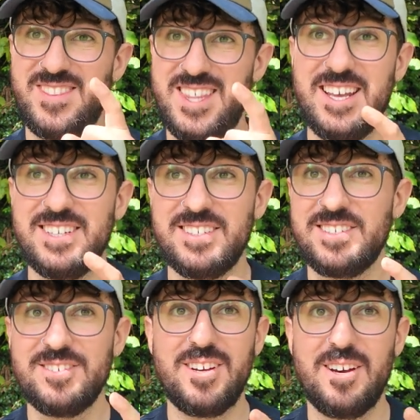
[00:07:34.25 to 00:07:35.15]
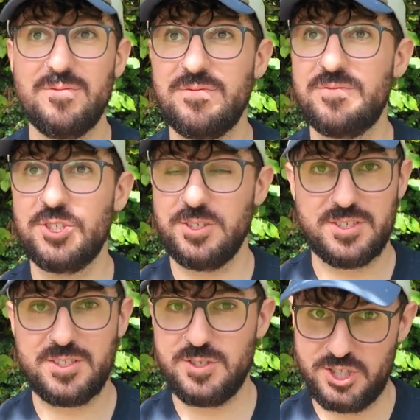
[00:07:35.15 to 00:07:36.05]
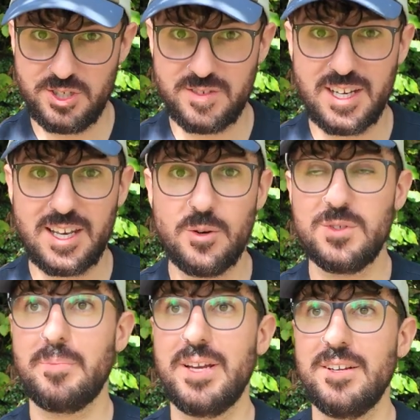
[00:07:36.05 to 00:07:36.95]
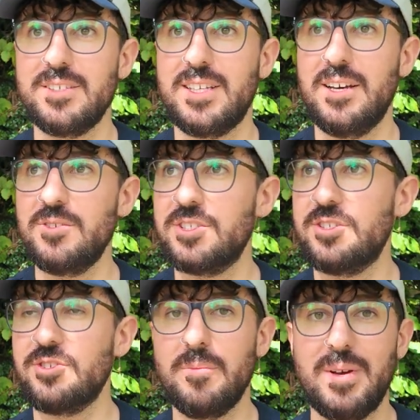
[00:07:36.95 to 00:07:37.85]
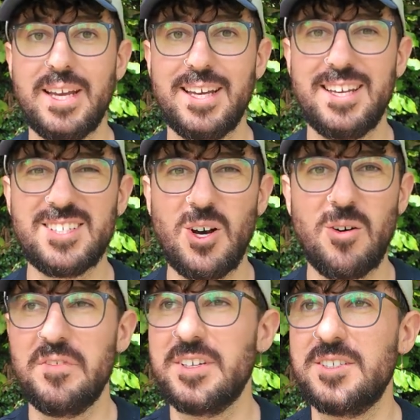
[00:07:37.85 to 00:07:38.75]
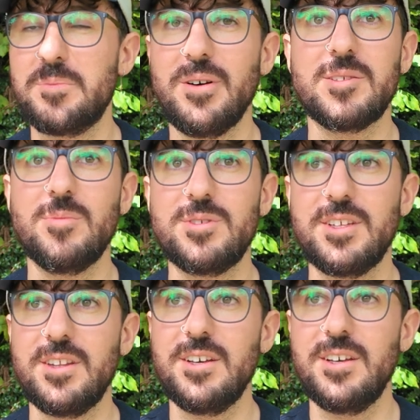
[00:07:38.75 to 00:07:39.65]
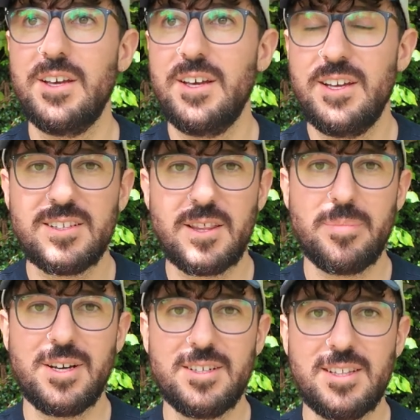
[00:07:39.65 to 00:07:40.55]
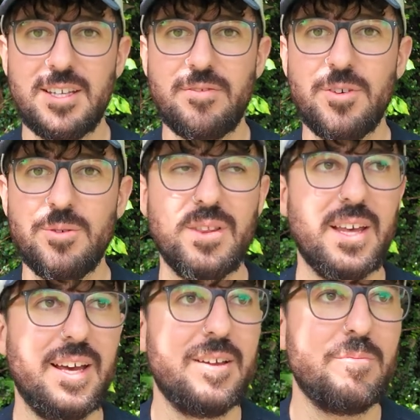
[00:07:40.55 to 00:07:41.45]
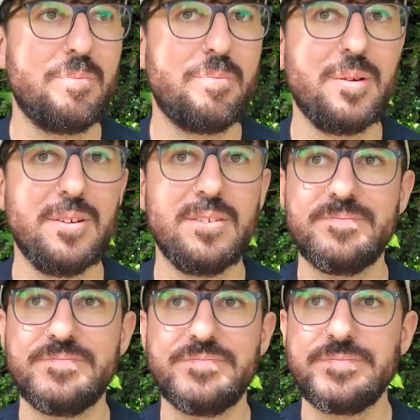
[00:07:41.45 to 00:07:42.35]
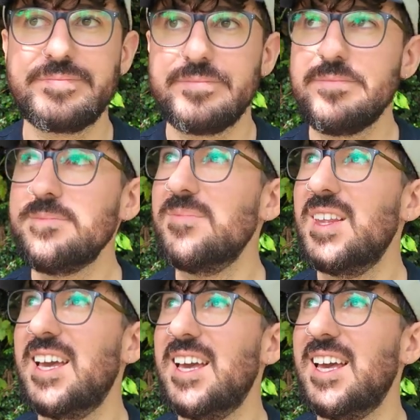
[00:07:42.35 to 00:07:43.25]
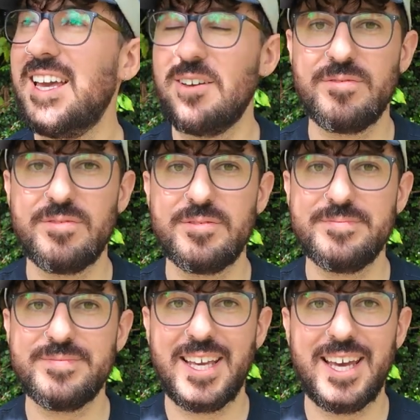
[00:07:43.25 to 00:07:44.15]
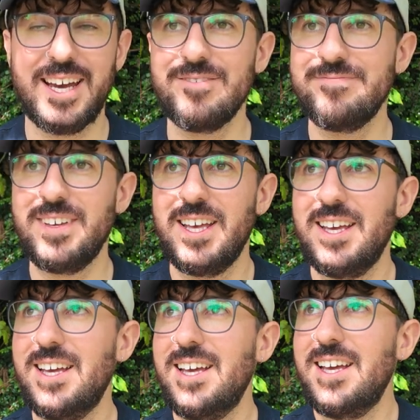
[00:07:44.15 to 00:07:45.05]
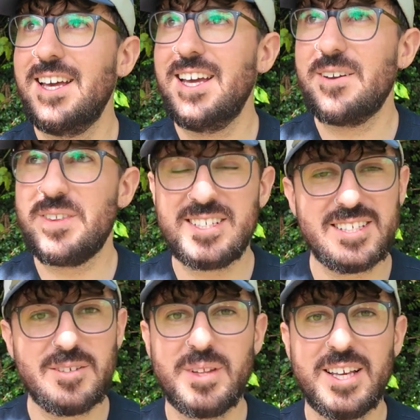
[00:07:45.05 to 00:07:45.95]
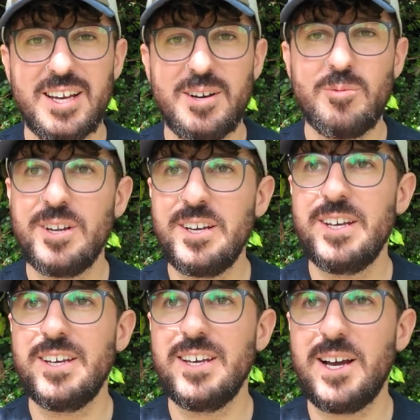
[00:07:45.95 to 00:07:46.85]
this, I've just shoved loads of peanuts down just to try and make it as obvious as possible to the birds that there's food there. But if this is something that I want to